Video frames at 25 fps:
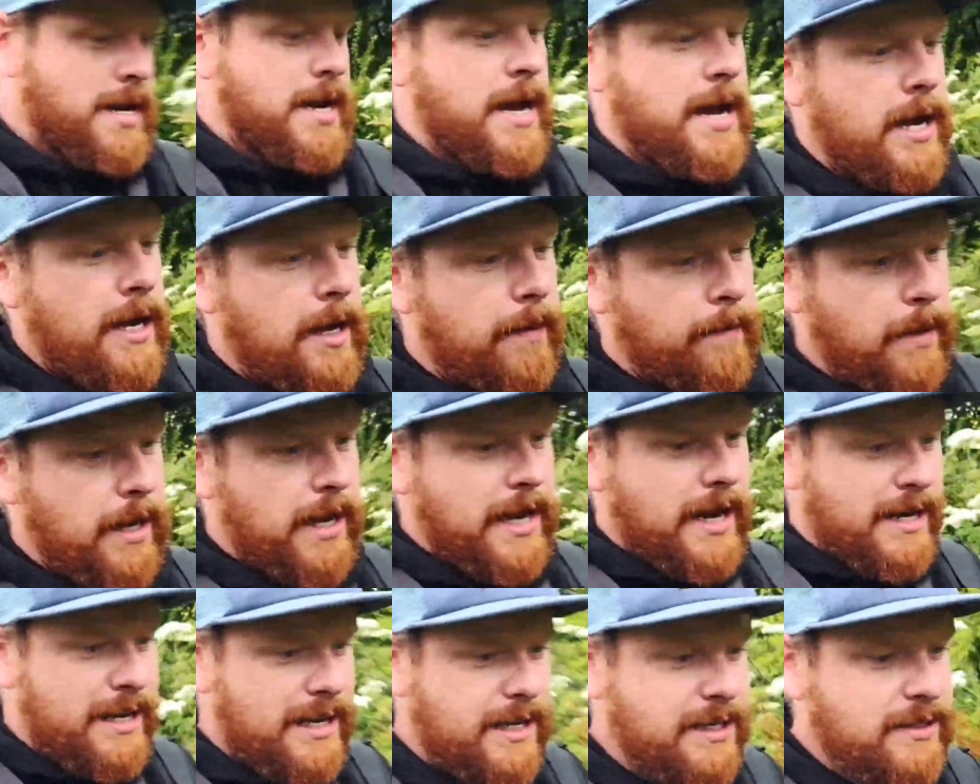And
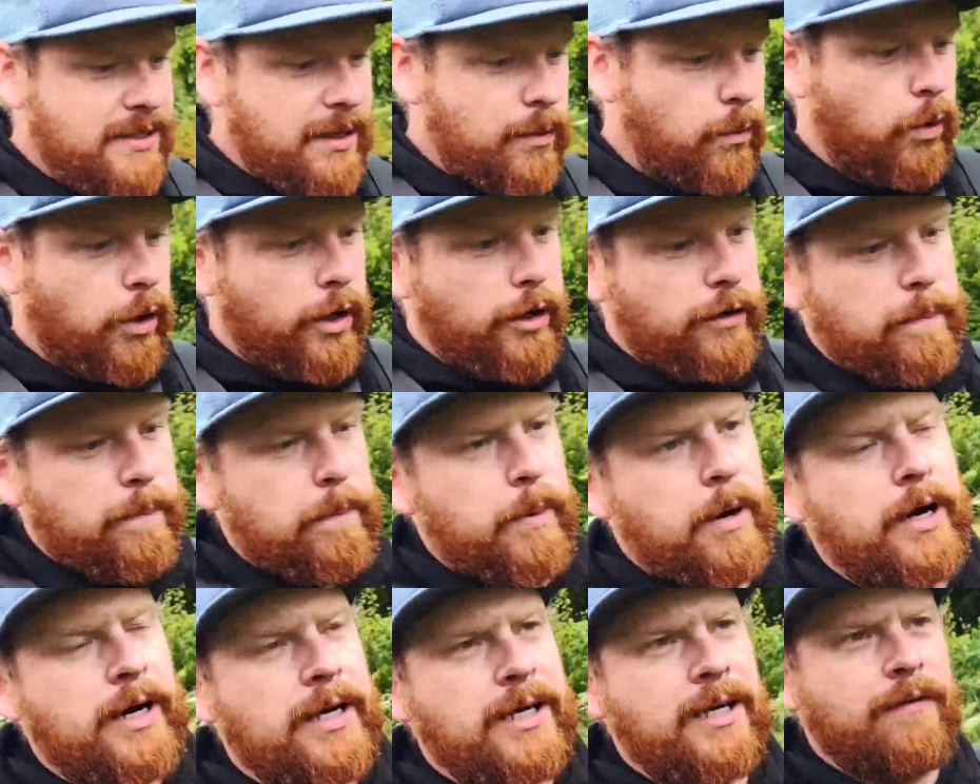is it worth
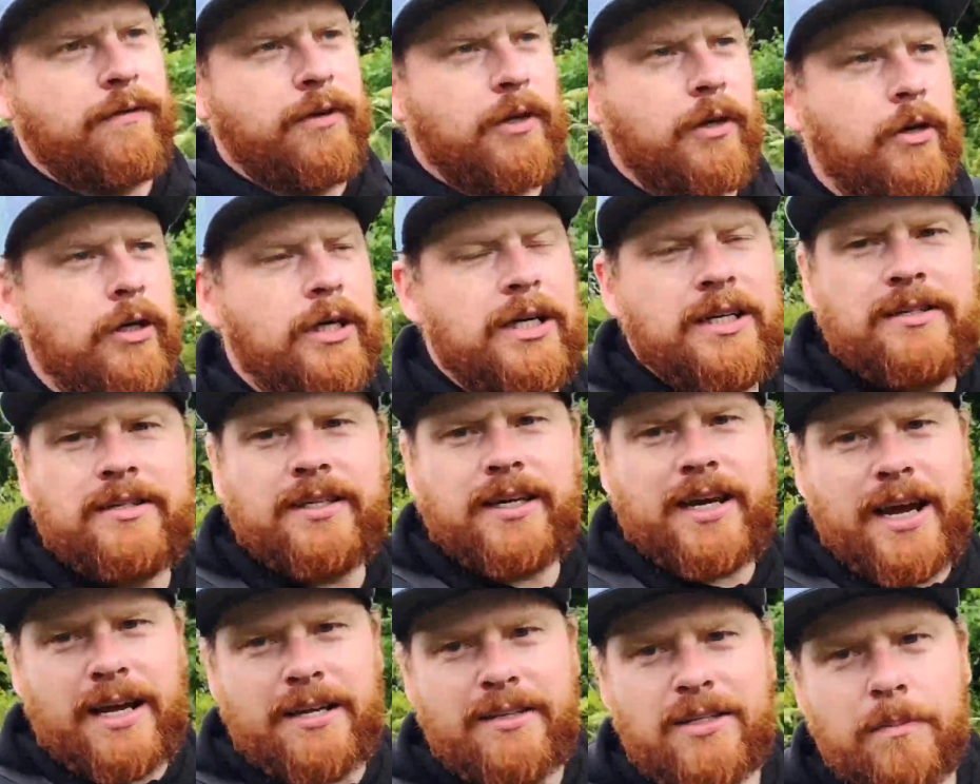buying if you're looking to
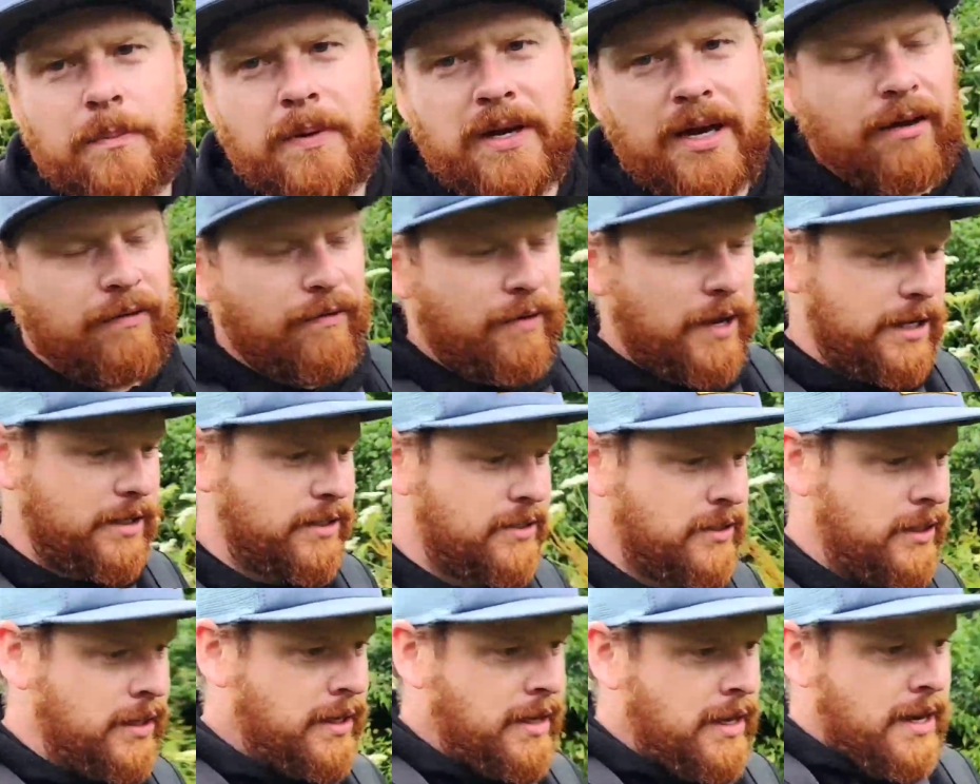get into
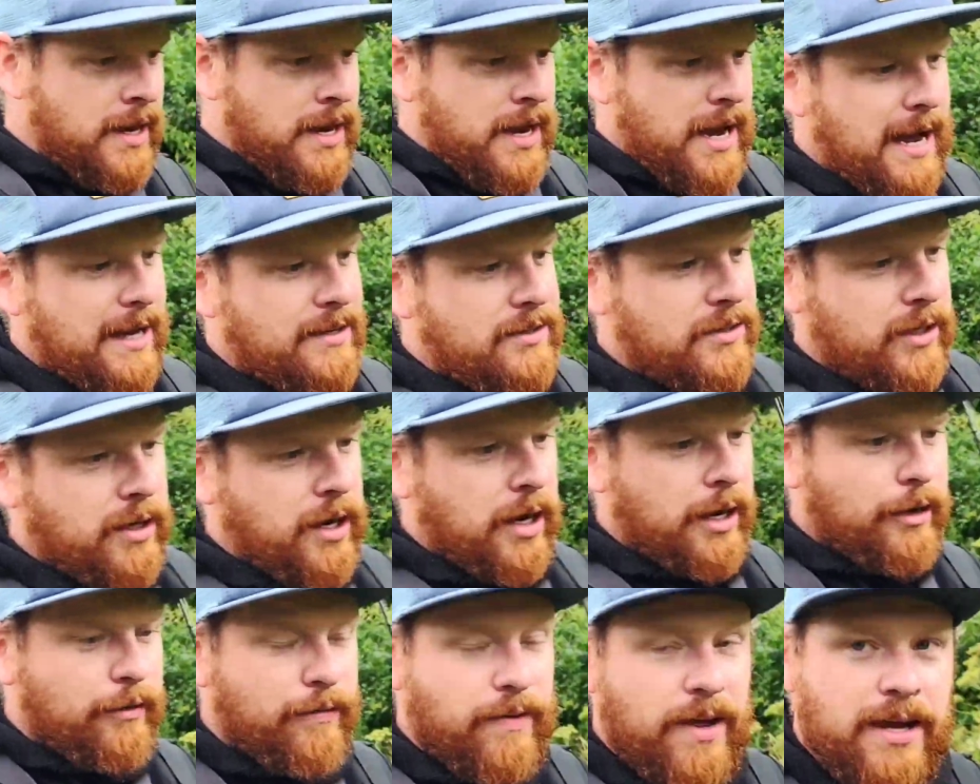BFS as a
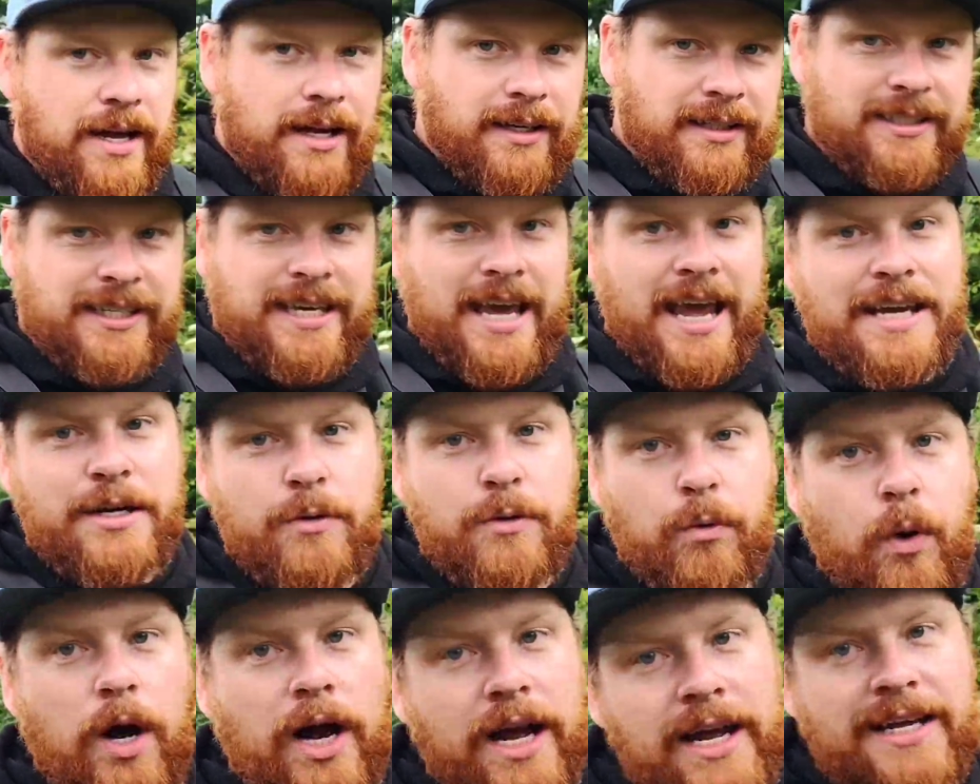kind of
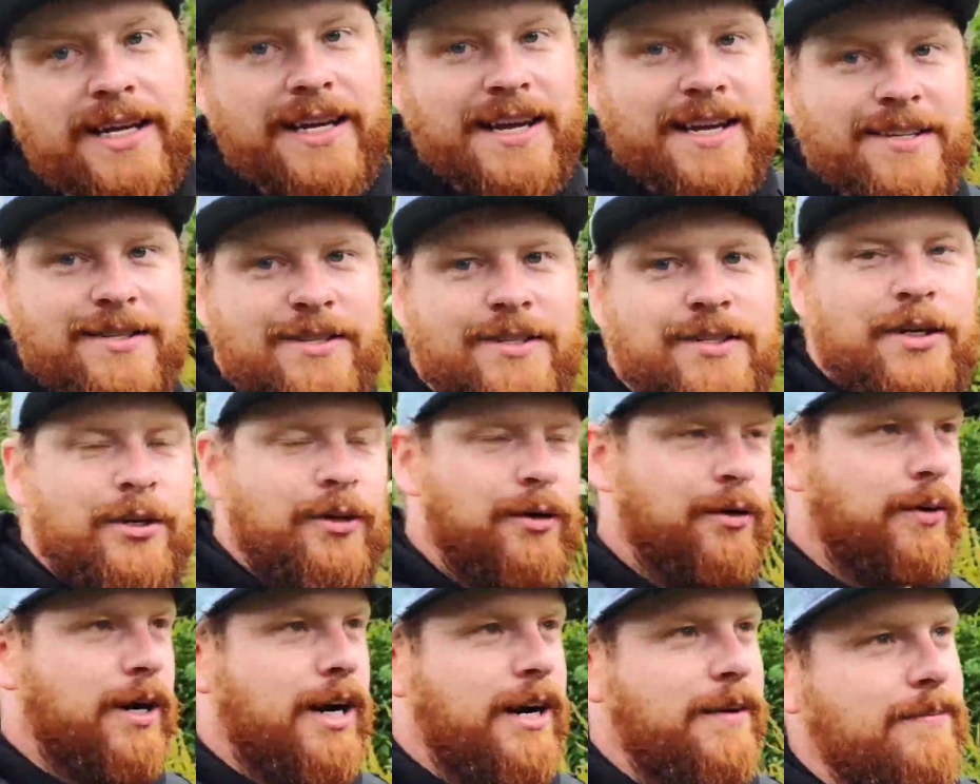gateway
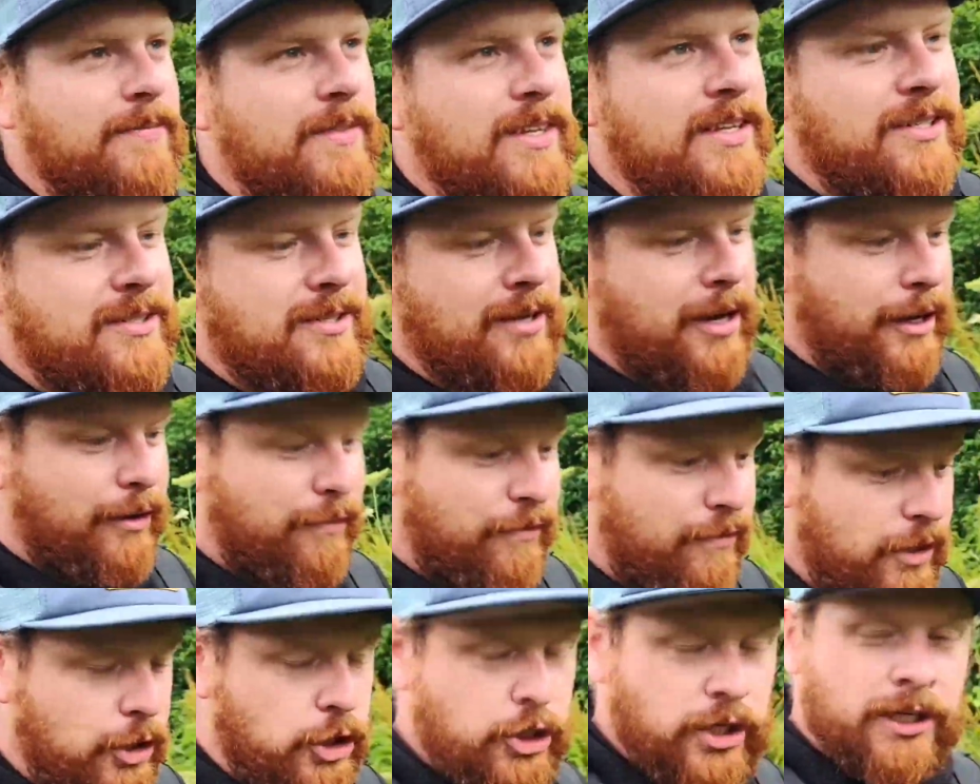into this side of
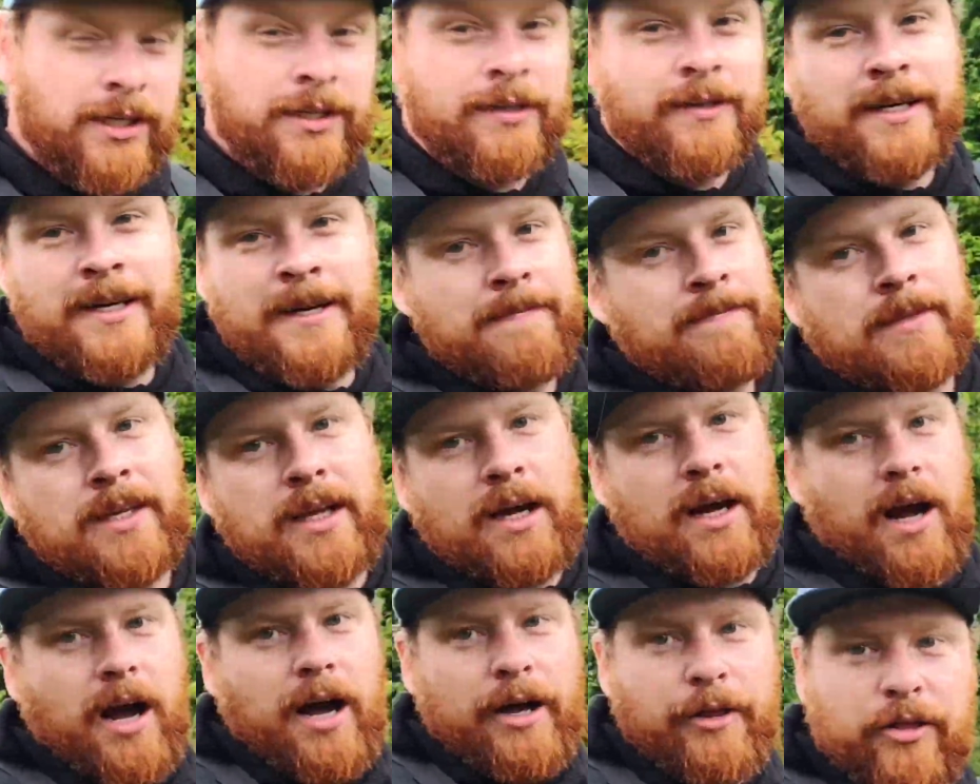fishing?
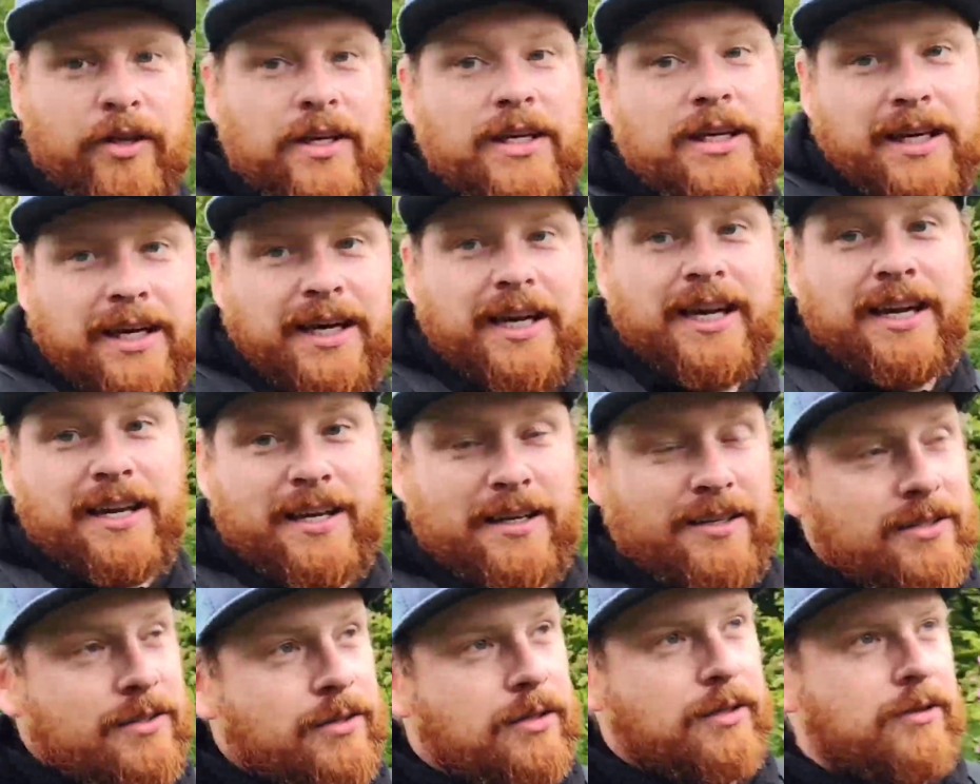I think it
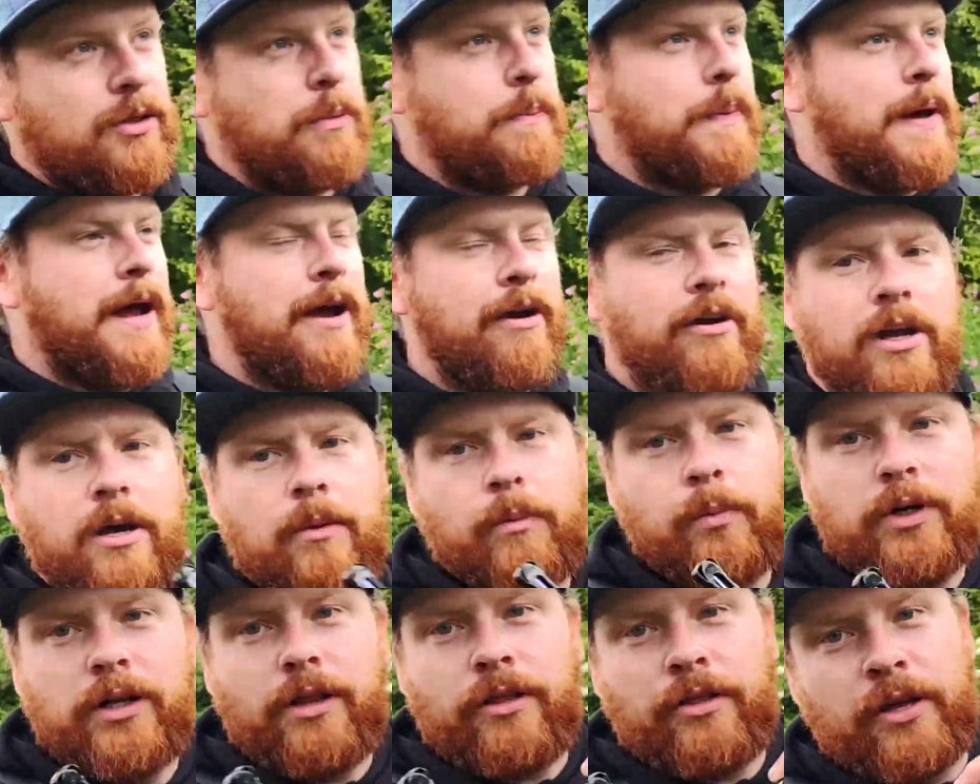is. You pair it up
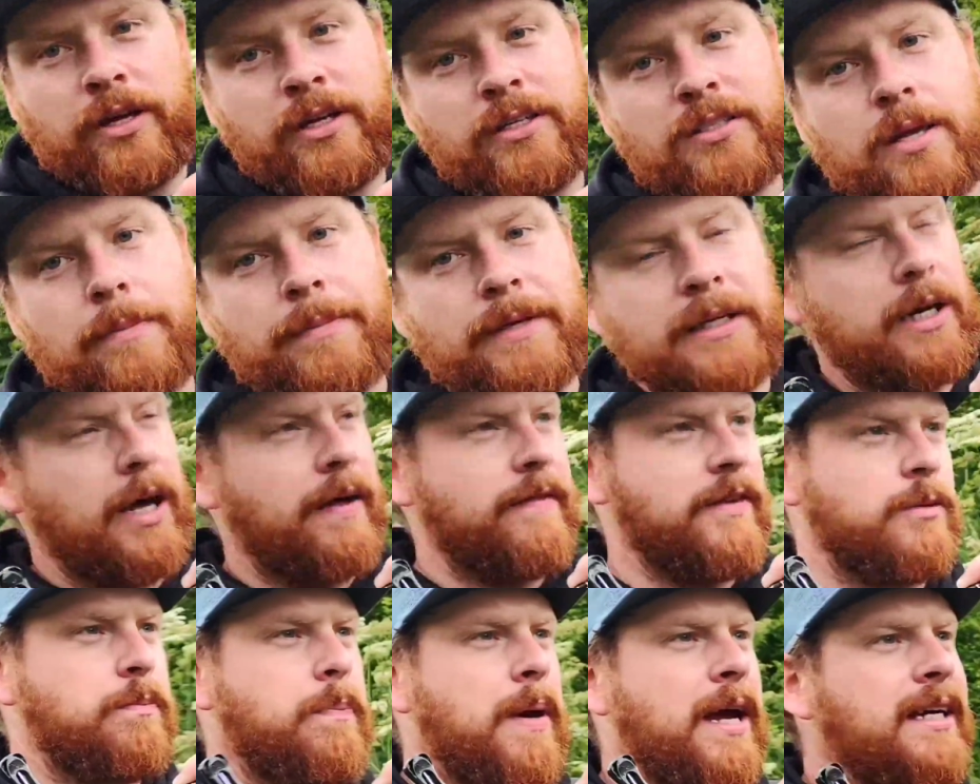with something like
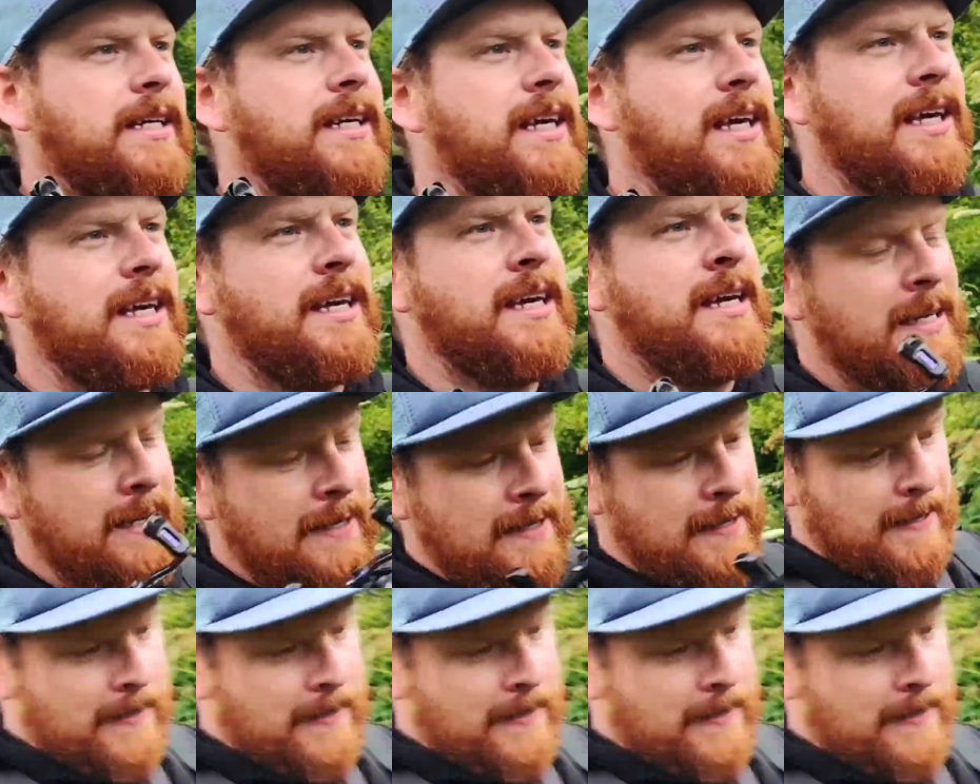this Benkei,